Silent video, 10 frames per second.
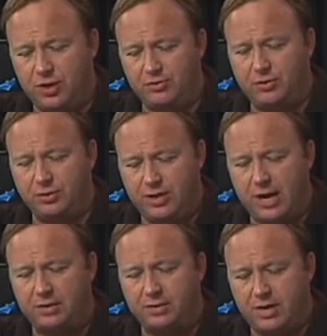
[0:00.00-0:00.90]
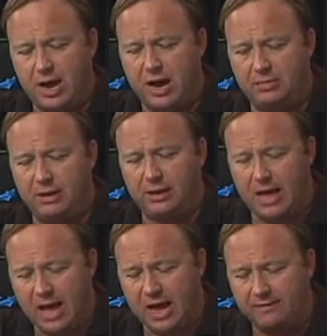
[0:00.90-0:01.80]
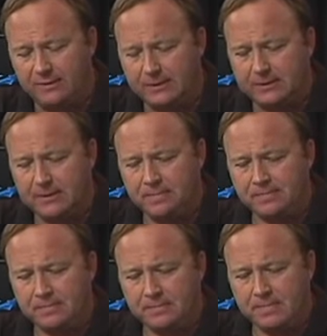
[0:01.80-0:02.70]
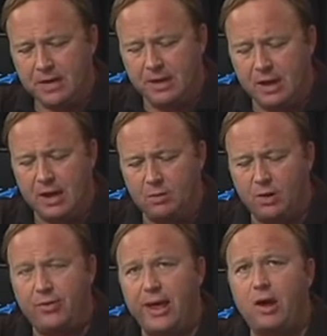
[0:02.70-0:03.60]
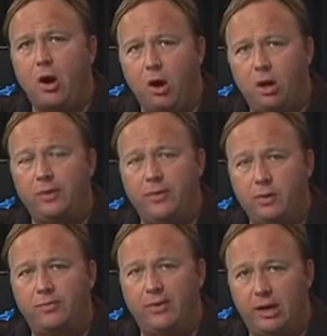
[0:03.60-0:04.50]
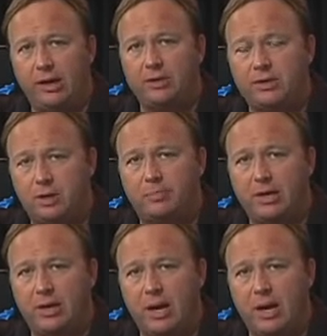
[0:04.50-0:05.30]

Central Standard Time, live Again, I want to thank all of the new affiliates that are